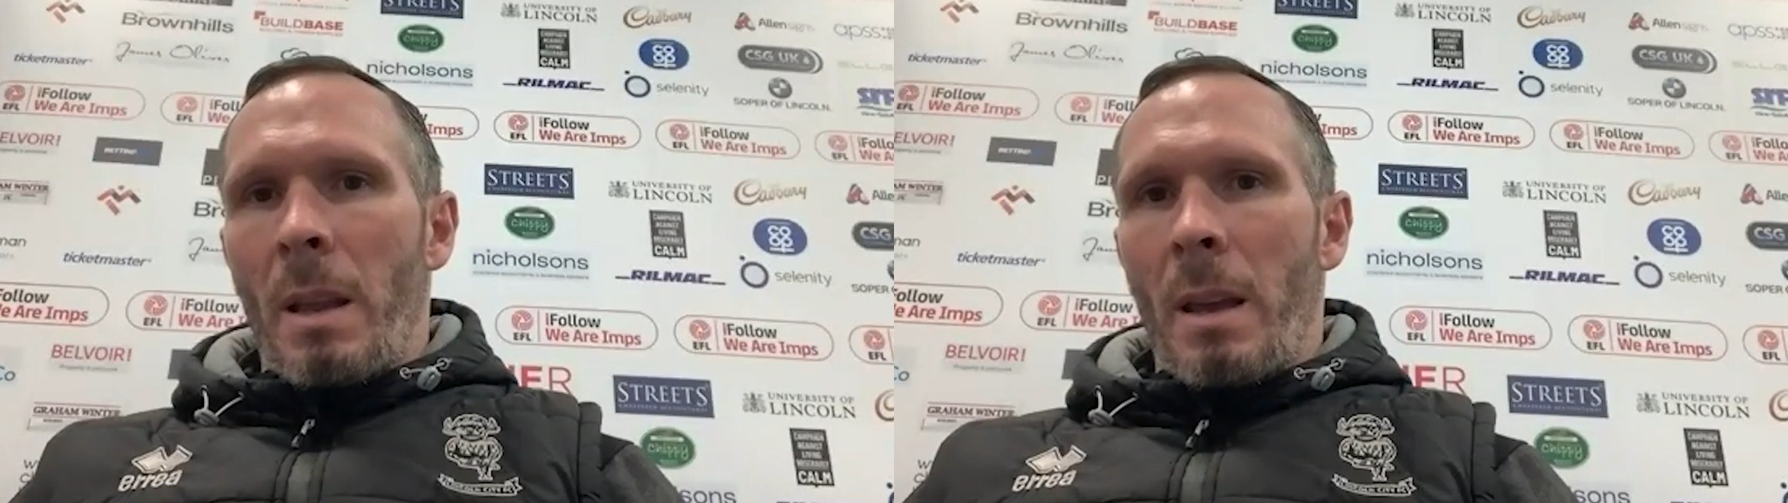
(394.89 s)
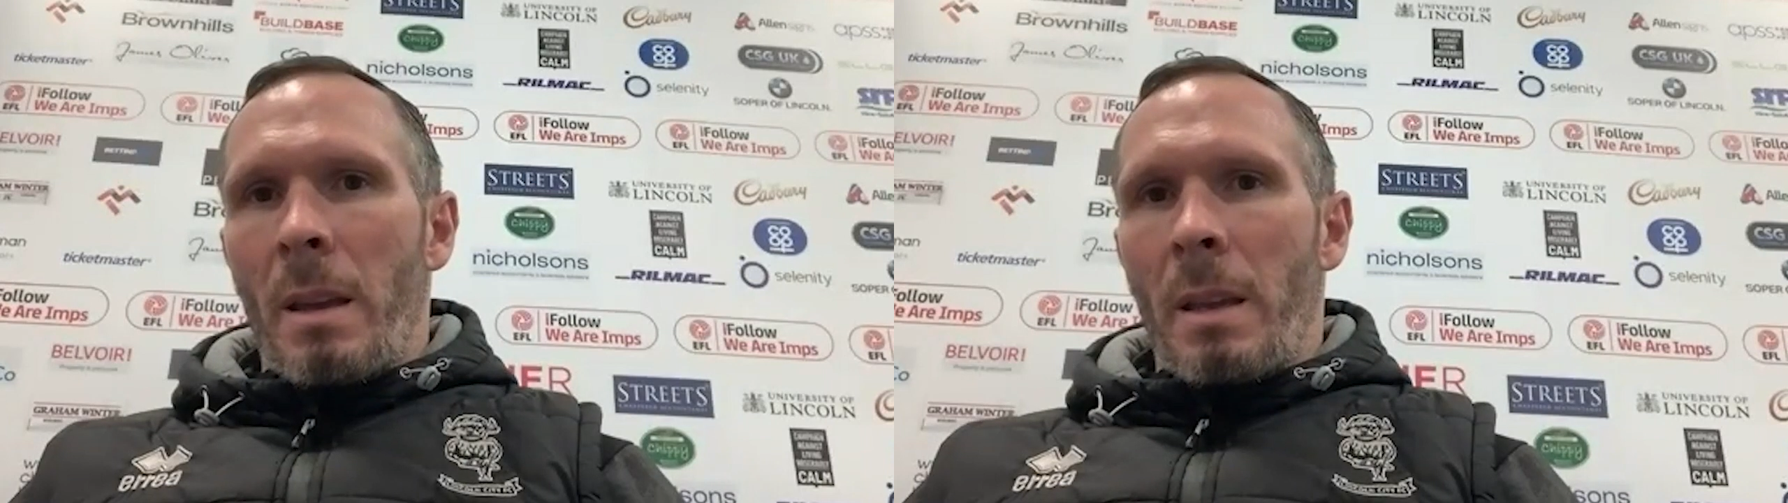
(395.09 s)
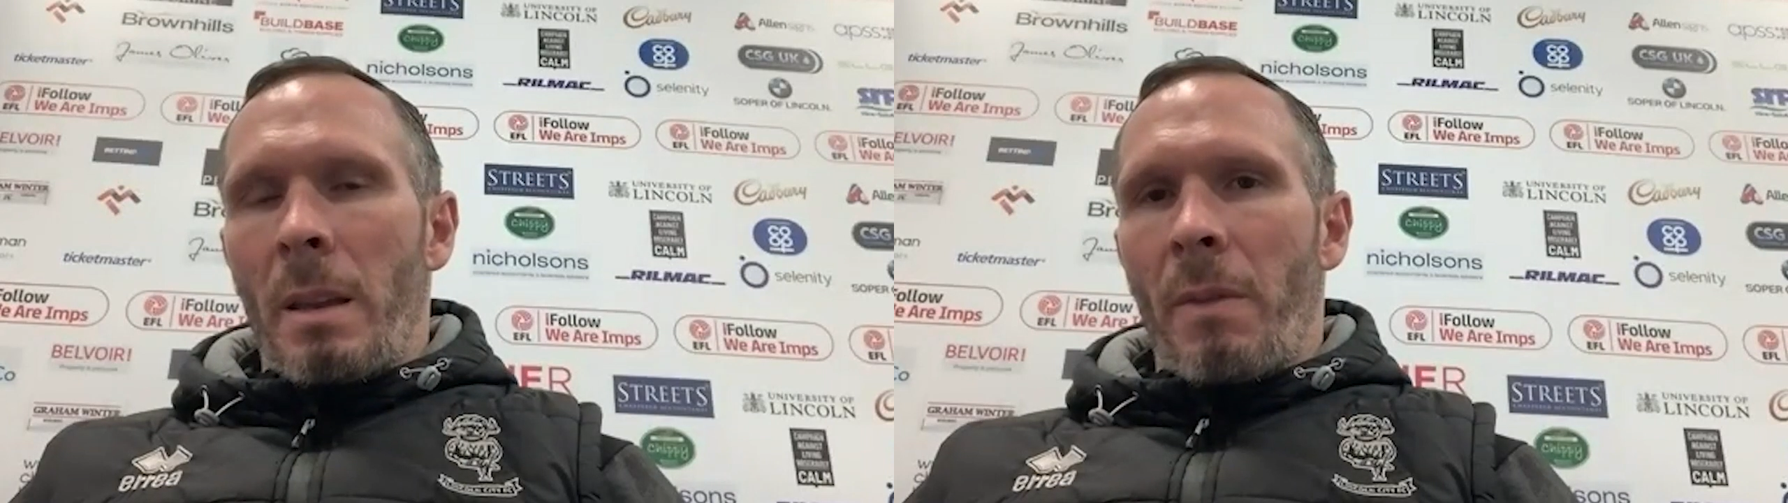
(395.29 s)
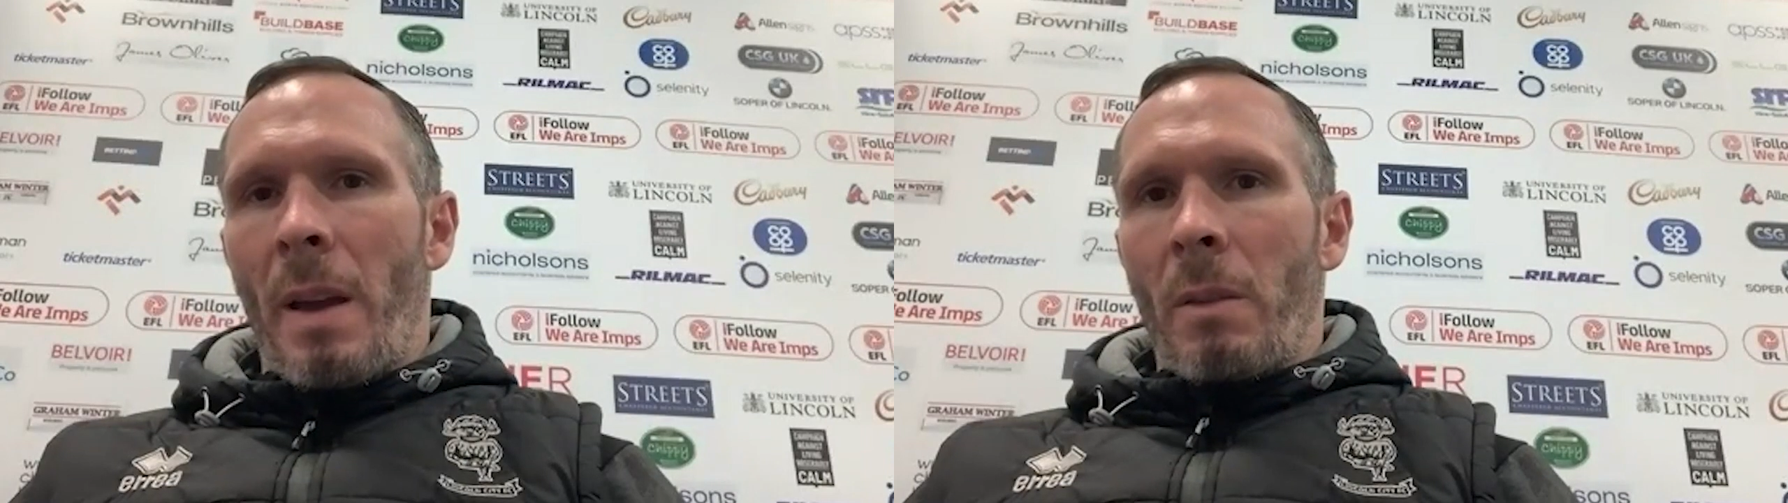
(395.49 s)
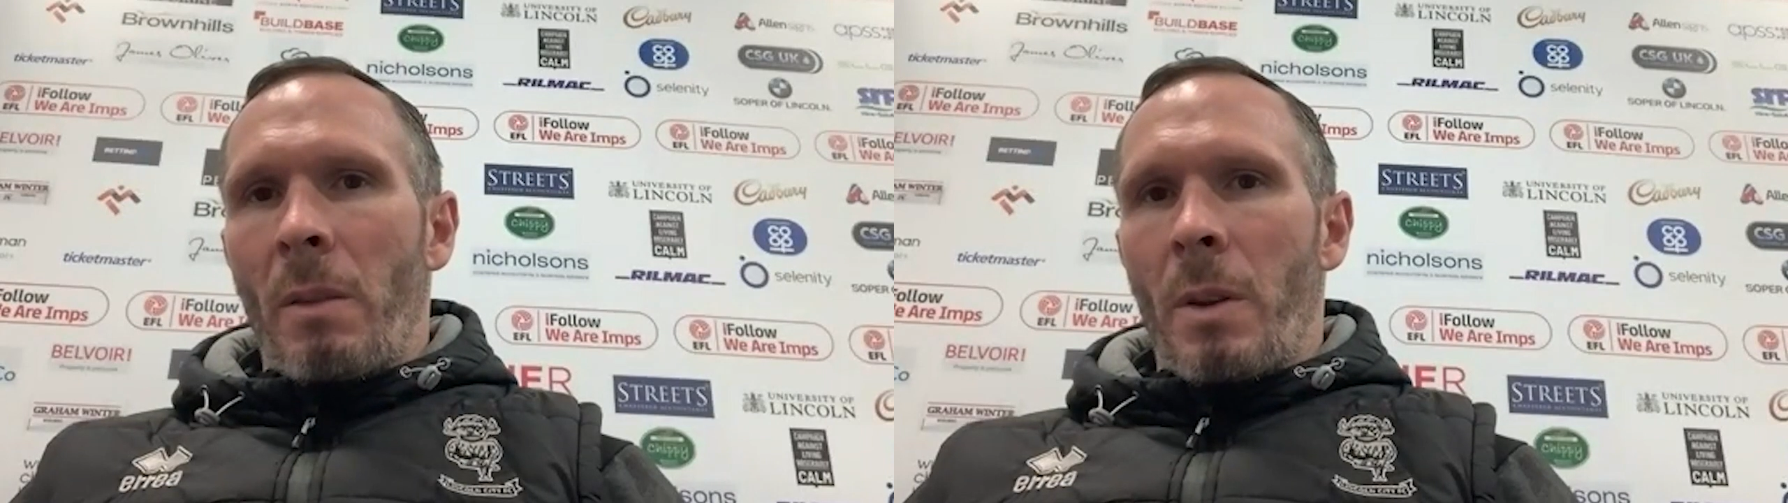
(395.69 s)
uh, in the
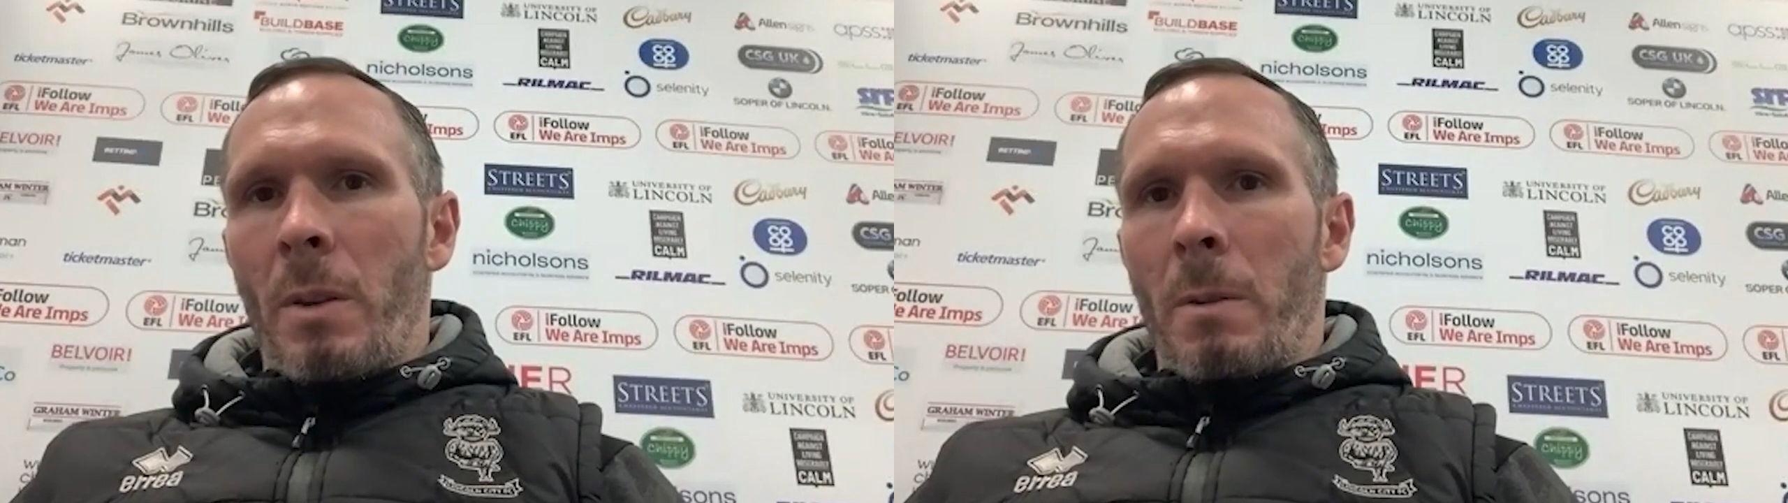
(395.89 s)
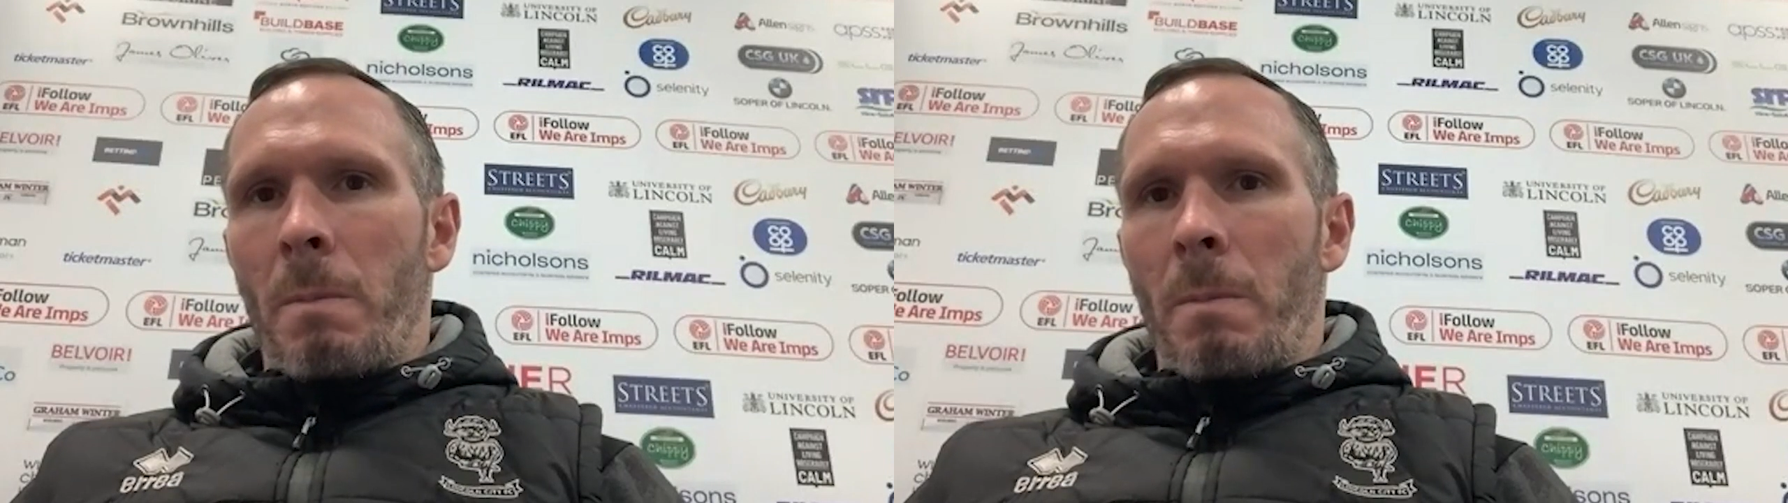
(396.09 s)
final third.